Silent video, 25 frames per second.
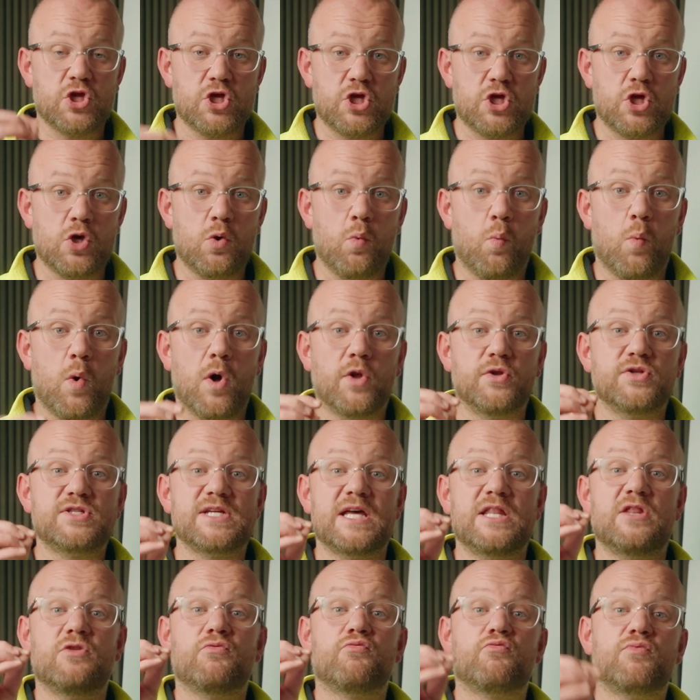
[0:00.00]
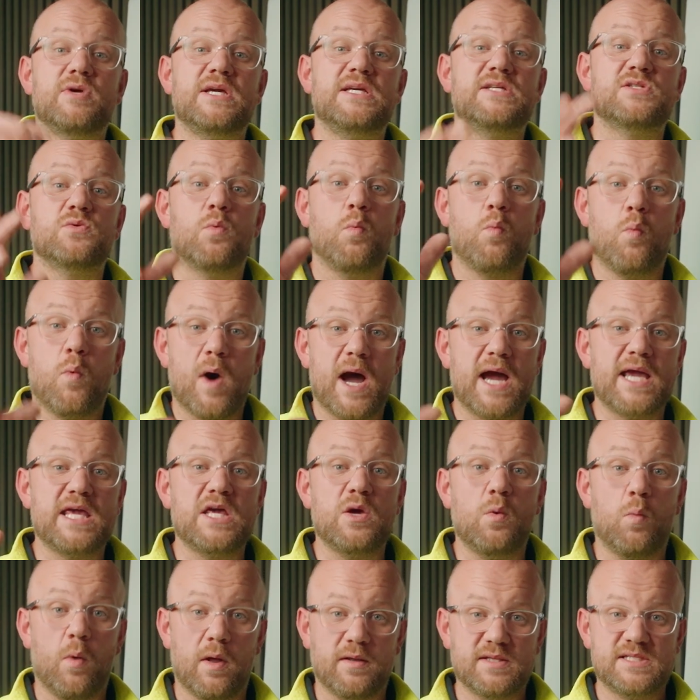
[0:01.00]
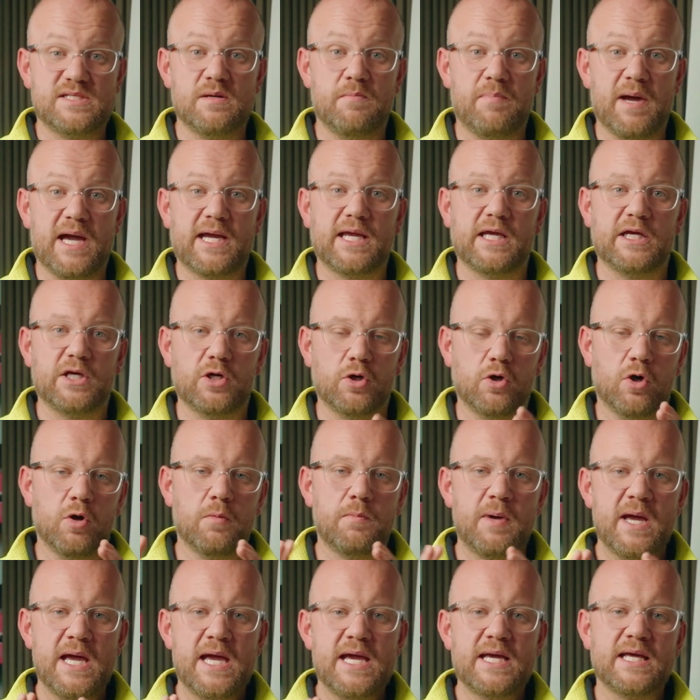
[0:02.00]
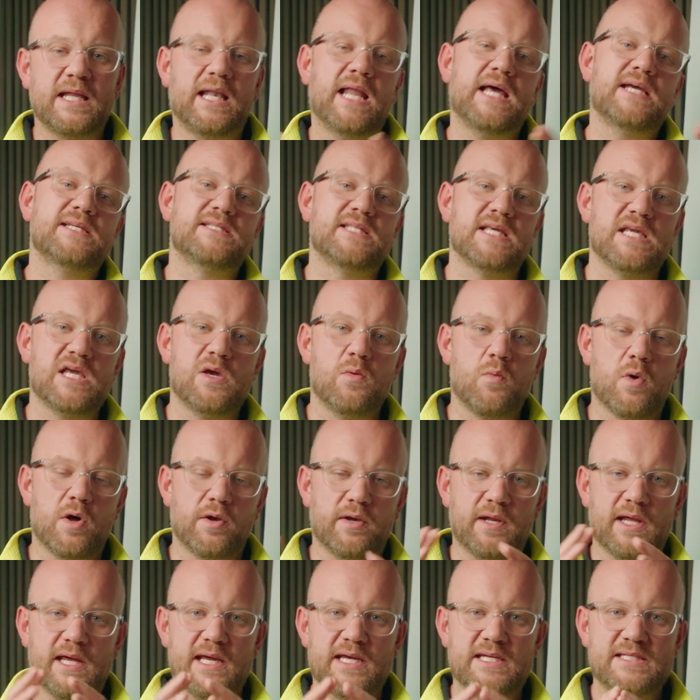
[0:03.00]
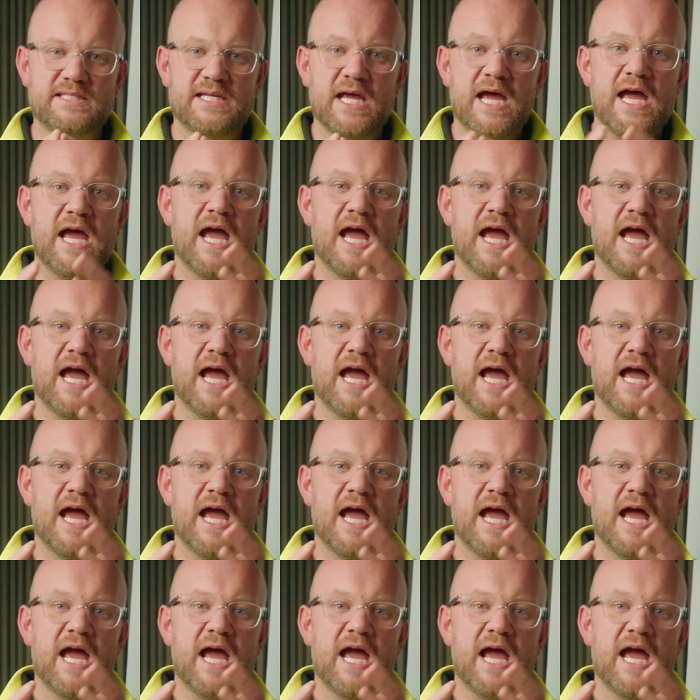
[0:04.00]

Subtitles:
that you want and the reason why you want it backing up. Last thing you want is